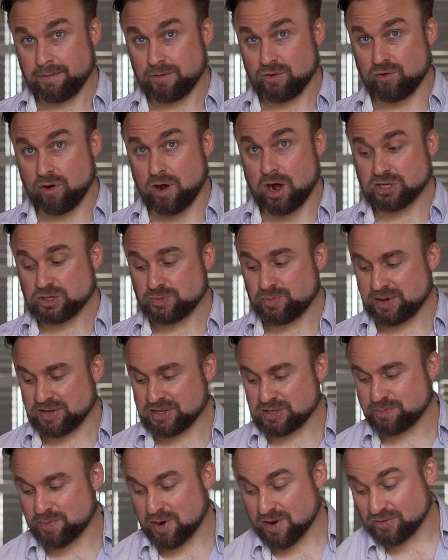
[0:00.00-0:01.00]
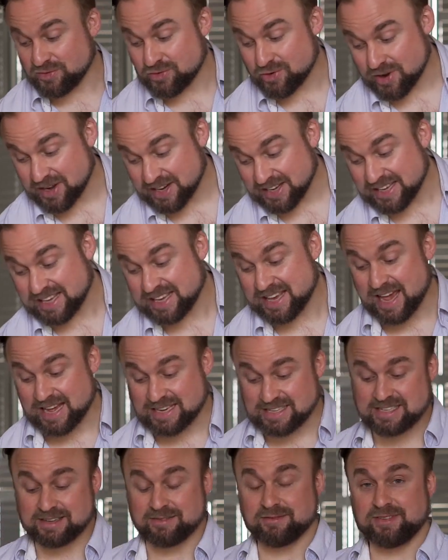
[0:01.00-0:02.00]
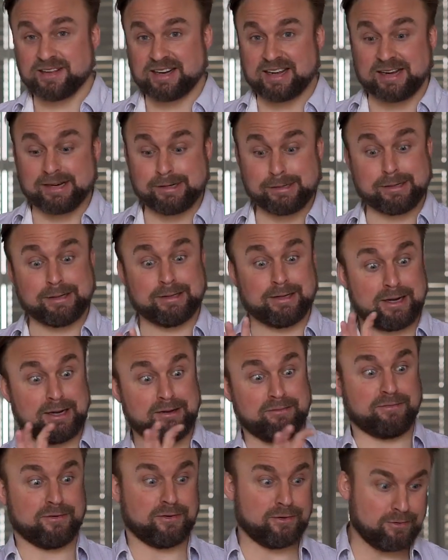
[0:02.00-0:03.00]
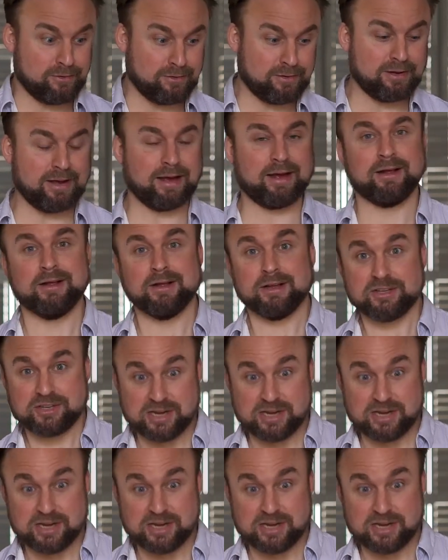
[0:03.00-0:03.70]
grasping is both trying to get something, like, ah, the iPhone, yeah?